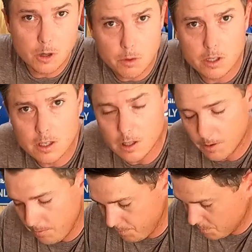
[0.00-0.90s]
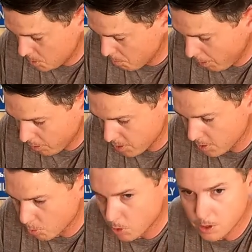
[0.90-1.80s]
yet. It's barely,
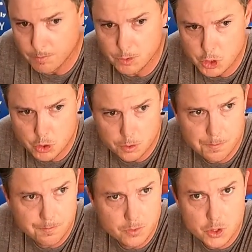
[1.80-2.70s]
what, June? June